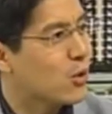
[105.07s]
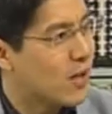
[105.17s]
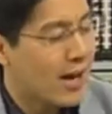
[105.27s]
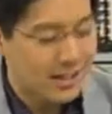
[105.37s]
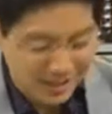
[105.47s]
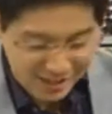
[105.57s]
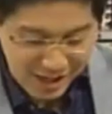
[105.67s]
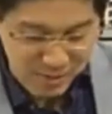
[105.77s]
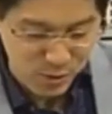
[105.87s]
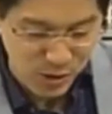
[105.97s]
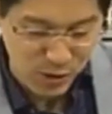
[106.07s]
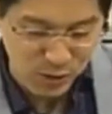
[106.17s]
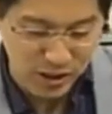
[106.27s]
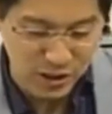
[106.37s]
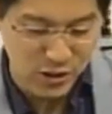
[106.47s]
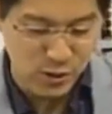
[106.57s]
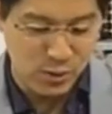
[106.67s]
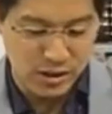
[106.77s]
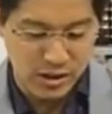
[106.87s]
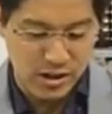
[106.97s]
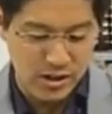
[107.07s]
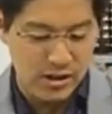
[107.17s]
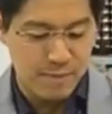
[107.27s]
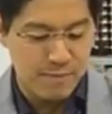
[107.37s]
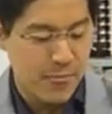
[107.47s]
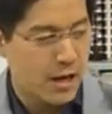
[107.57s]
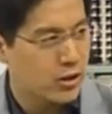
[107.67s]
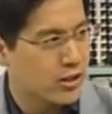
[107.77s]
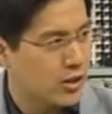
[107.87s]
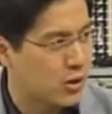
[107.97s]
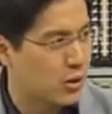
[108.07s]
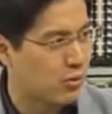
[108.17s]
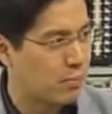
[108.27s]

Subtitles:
So 9 steps. Why don't you take us through it? I understand there are 3